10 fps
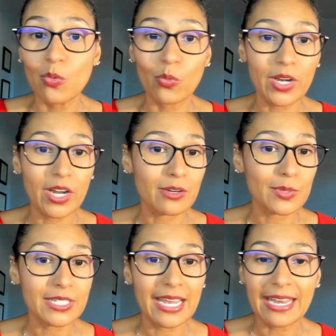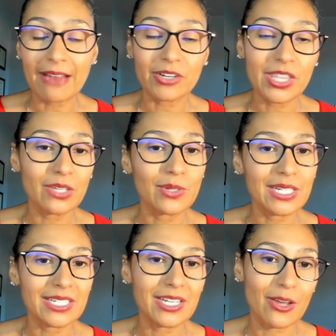100% everything you
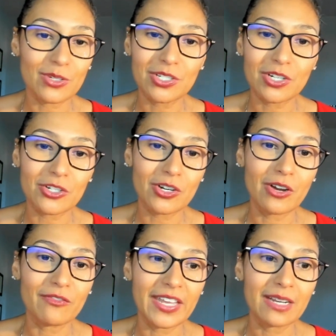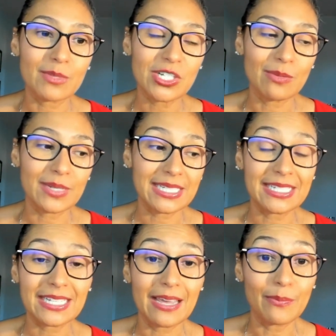need to know to start your own vending machine
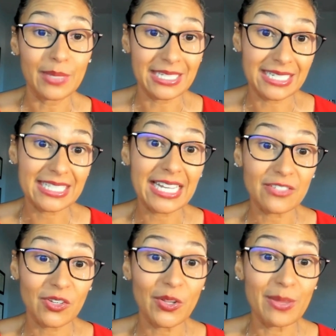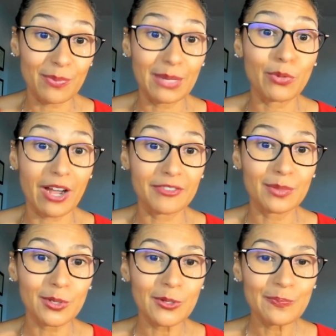business and be successful and be
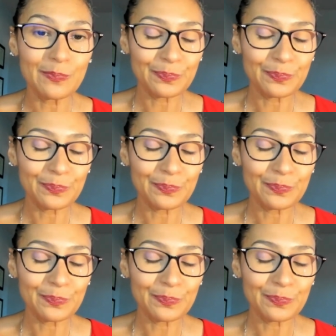profitable.